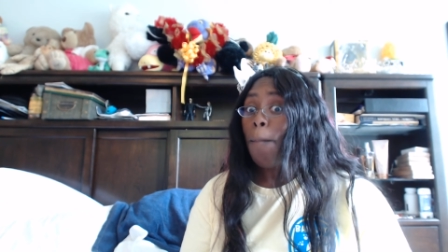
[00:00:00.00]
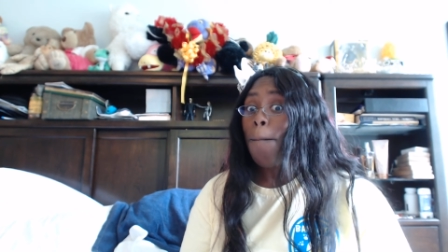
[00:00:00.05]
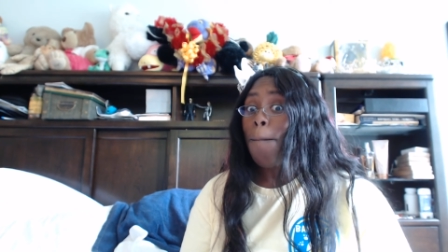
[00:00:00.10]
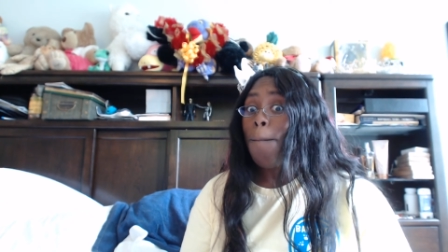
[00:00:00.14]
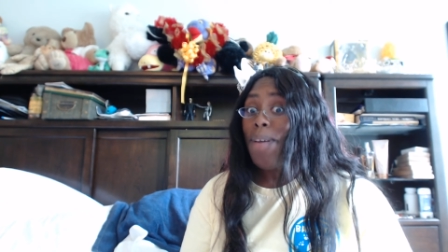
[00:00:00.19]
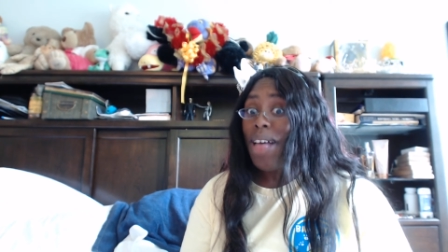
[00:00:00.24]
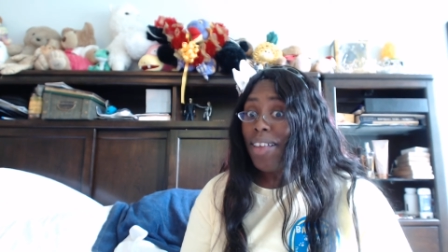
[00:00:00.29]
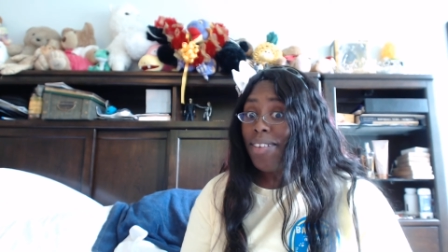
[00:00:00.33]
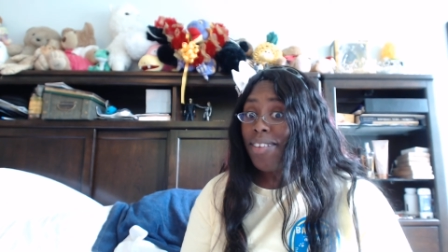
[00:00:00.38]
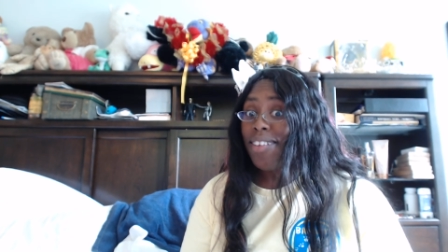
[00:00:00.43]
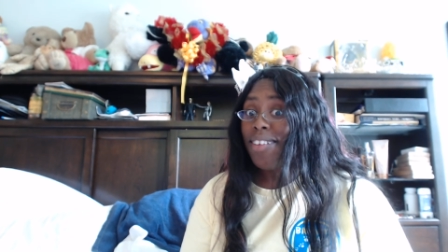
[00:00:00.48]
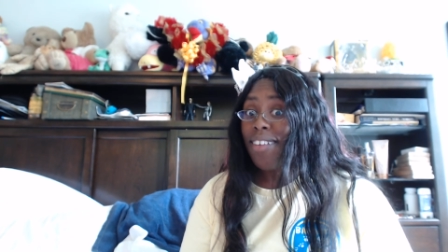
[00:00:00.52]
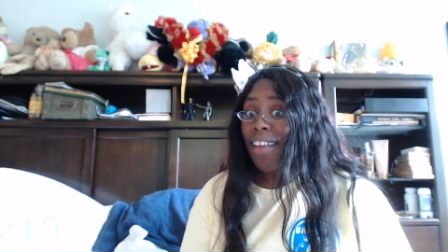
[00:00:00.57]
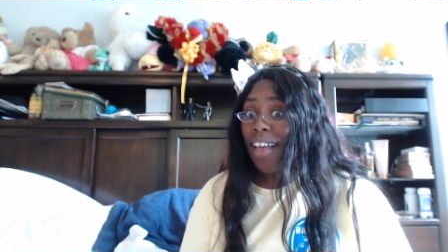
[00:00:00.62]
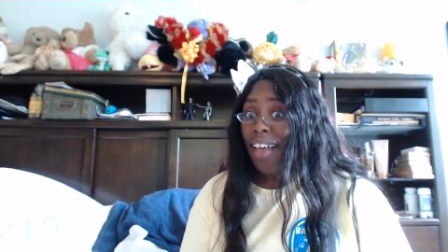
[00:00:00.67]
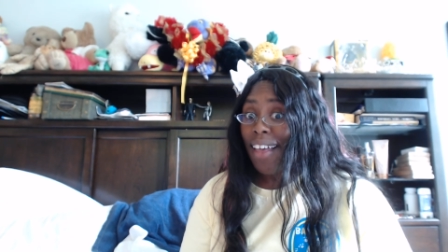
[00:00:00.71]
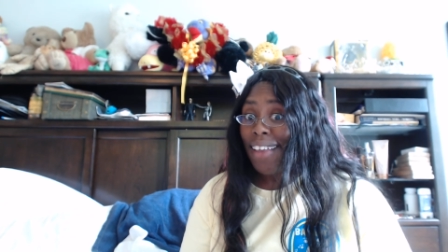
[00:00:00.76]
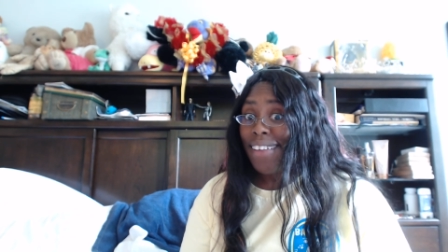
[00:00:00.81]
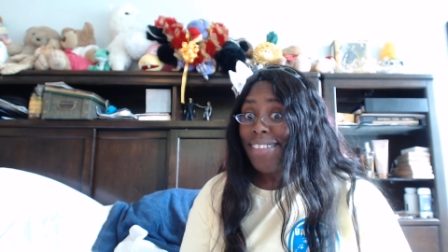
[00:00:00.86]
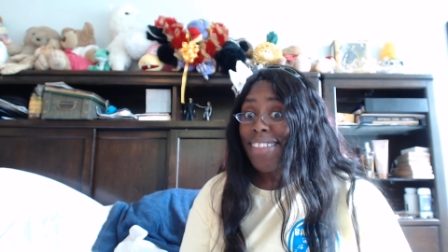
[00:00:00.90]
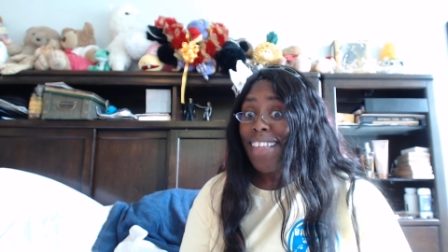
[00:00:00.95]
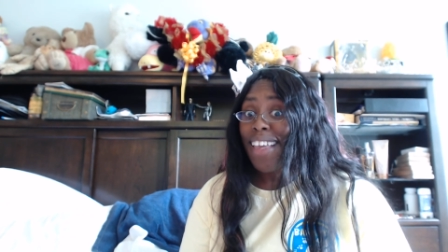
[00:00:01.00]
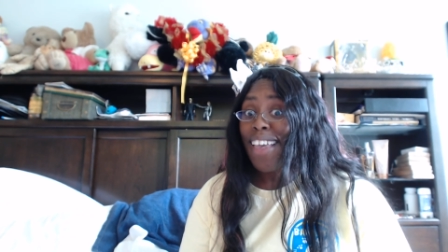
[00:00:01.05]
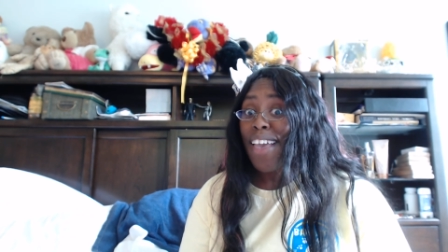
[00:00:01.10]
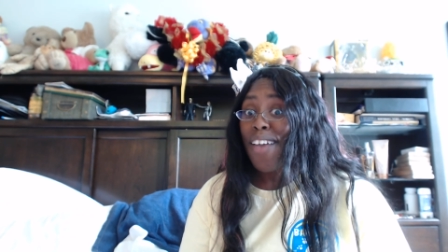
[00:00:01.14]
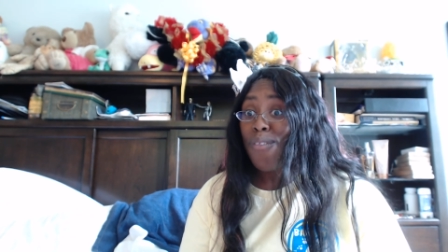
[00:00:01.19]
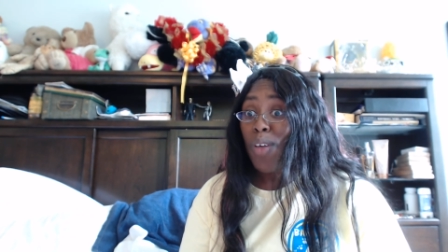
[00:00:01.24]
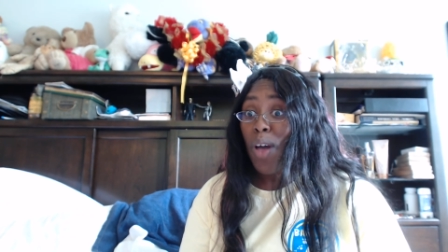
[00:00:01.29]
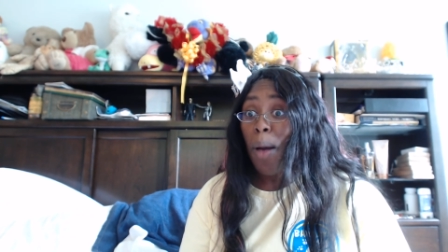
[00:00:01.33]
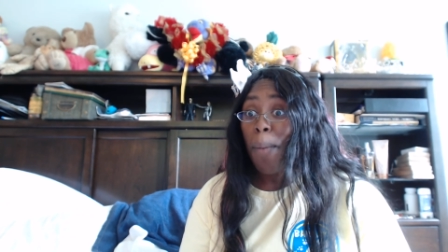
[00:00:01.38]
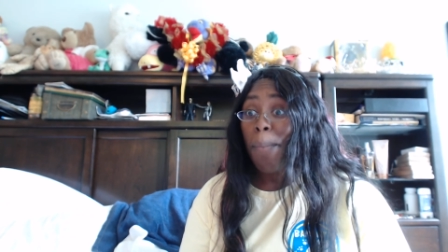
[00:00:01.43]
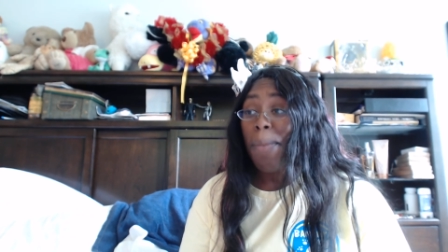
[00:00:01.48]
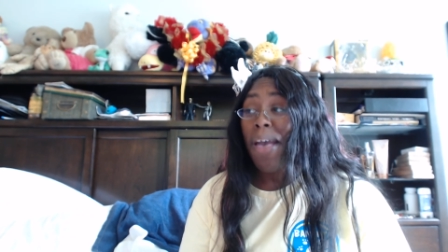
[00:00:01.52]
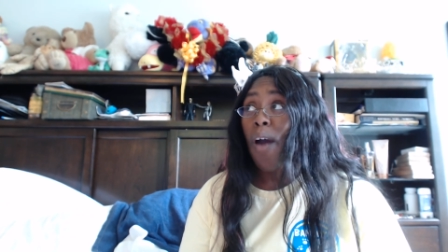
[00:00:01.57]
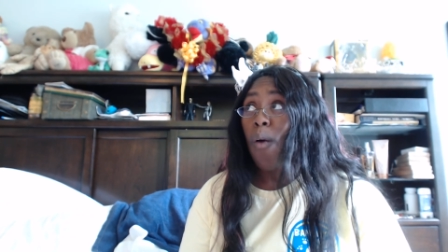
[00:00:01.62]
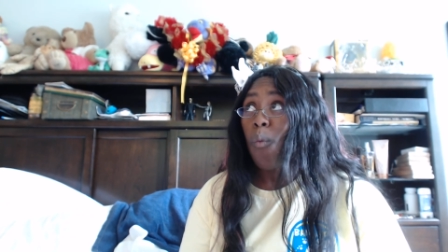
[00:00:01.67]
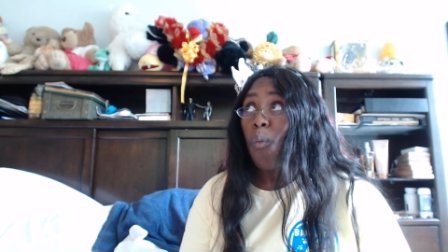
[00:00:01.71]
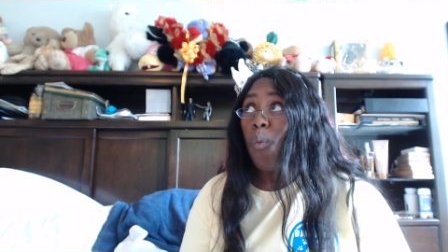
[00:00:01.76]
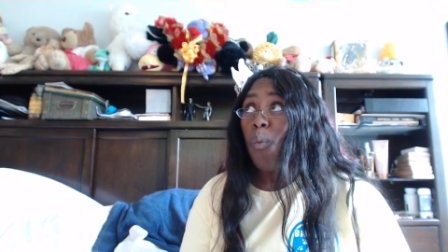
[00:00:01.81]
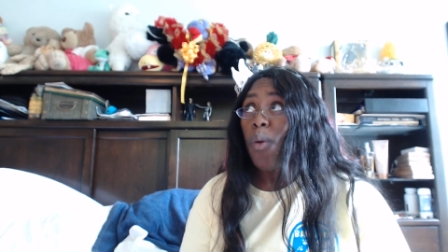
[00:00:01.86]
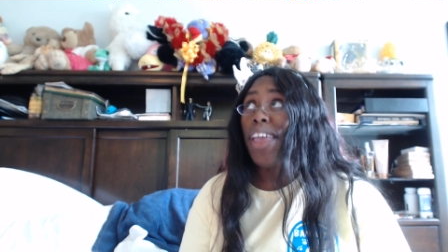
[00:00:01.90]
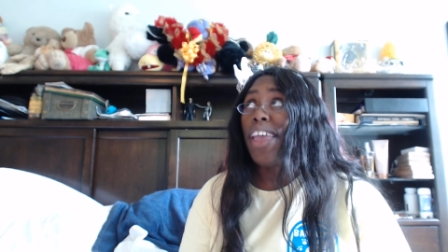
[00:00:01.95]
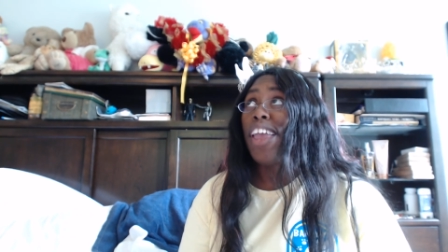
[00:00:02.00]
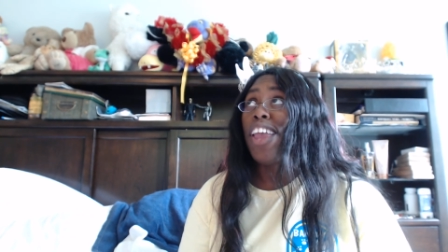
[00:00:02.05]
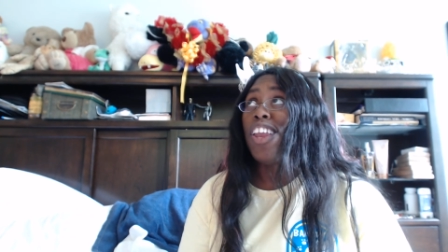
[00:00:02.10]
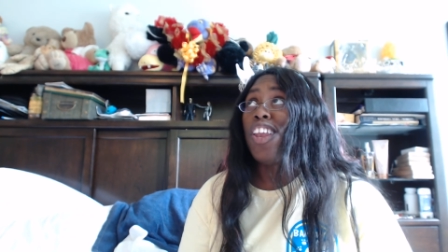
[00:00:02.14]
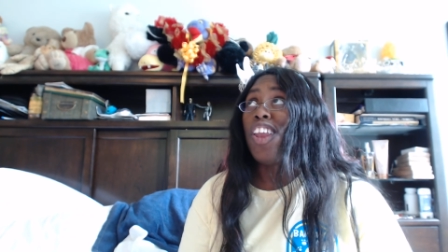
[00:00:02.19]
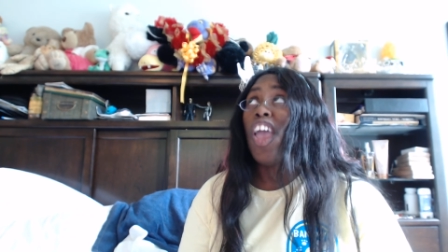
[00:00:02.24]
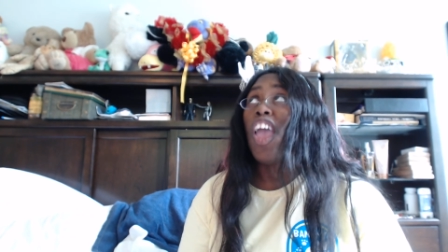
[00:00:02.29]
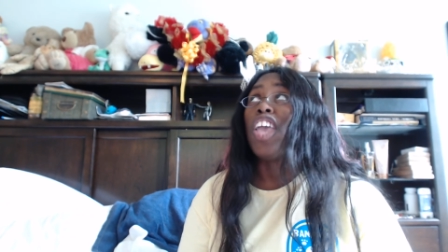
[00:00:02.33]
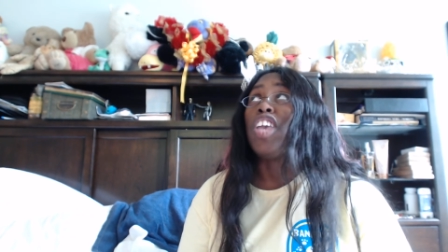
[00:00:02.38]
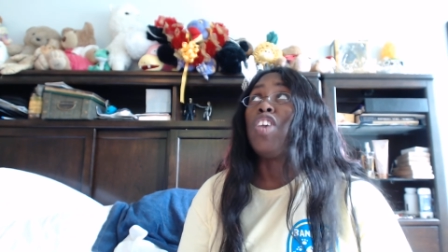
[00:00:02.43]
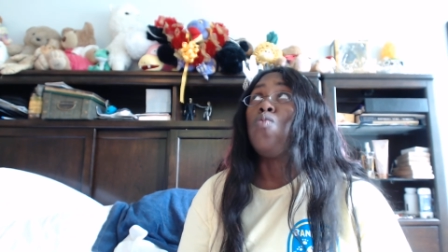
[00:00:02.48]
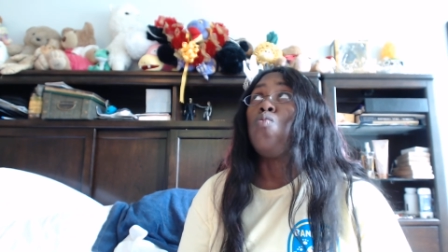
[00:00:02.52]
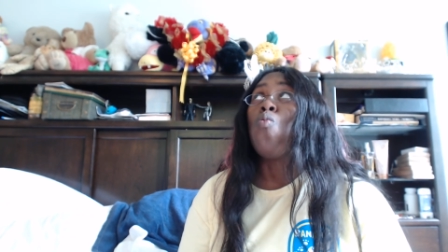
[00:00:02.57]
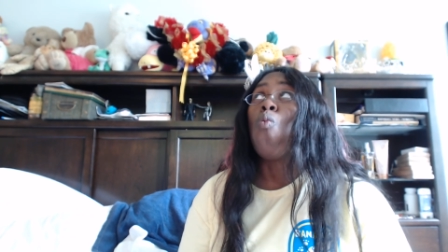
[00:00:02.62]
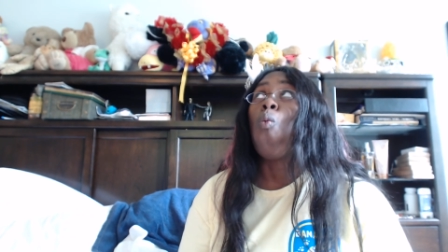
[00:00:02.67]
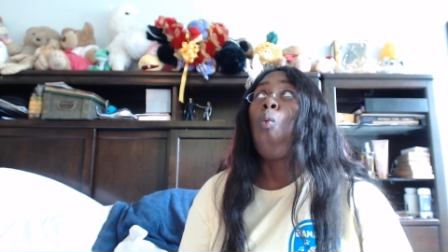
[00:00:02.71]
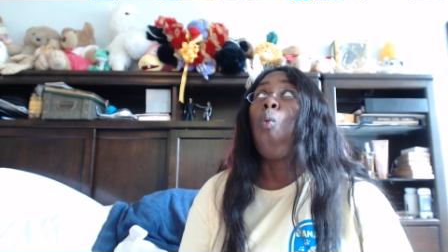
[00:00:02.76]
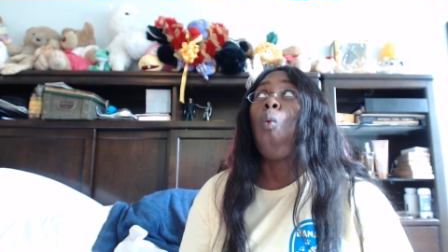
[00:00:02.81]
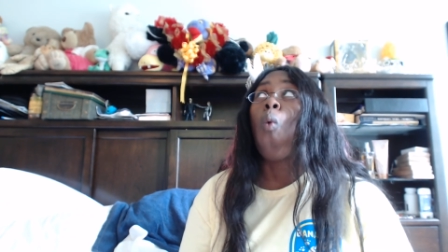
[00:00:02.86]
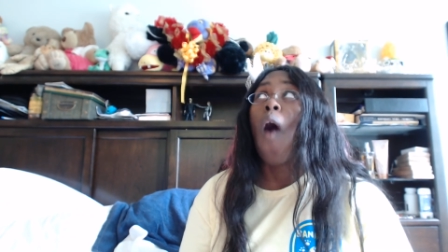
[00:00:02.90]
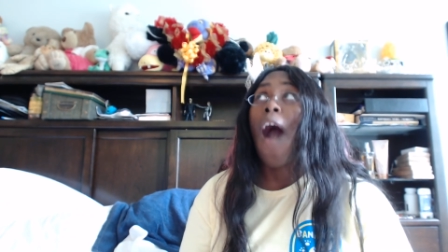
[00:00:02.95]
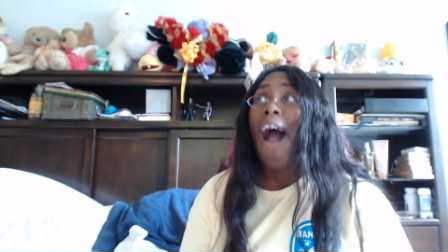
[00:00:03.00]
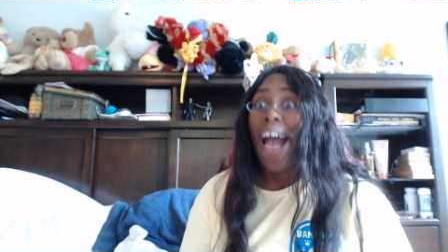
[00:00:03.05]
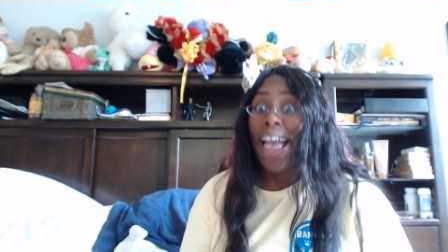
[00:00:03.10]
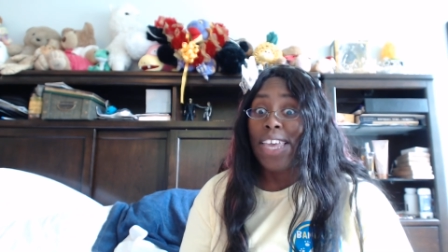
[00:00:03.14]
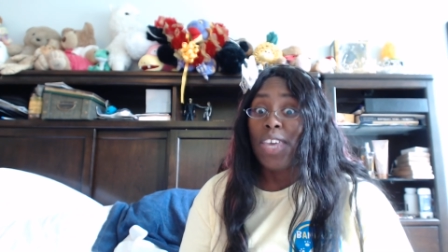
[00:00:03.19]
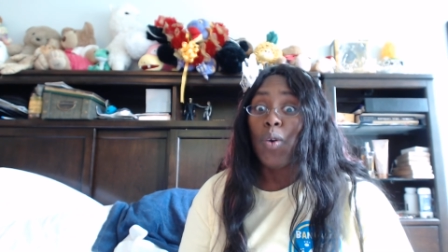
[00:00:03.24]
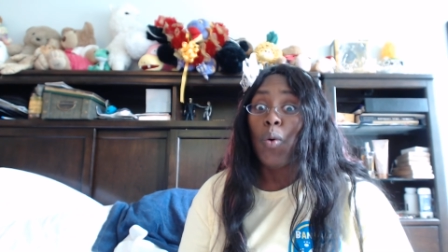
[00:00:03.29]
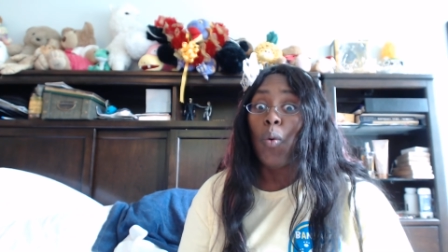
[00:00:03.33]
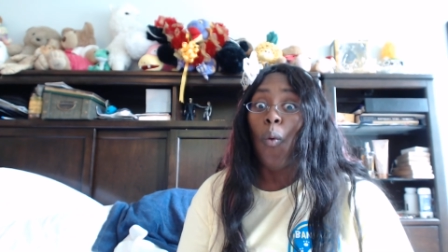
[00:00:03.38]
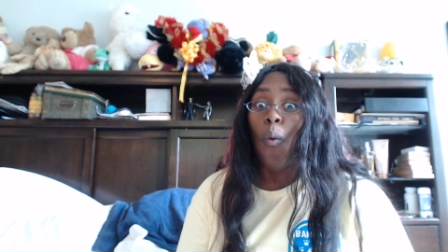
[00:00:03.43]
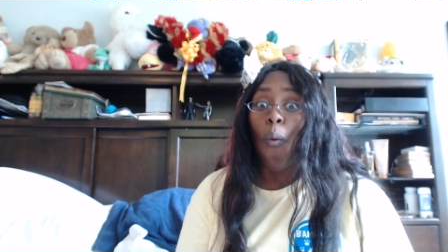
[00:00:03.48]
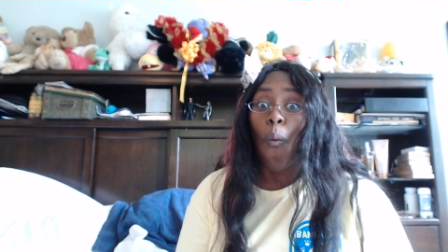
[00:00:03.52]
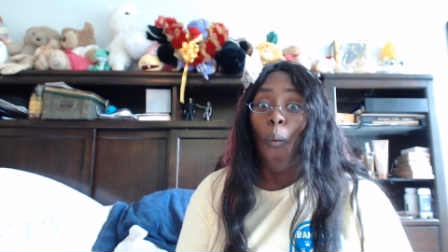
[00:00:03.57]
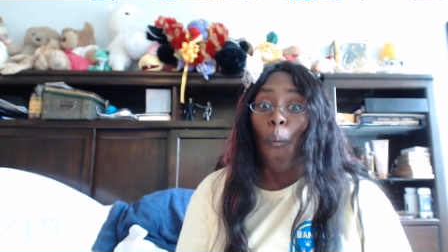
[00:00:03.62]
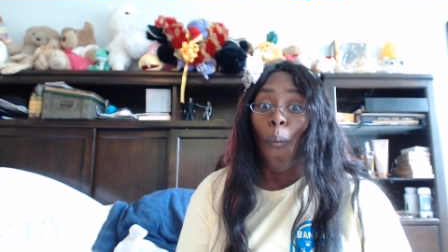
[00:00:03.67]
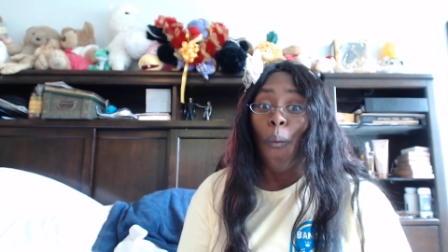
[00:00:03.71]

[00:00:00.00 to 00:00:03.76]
best designs they have come out with in a while.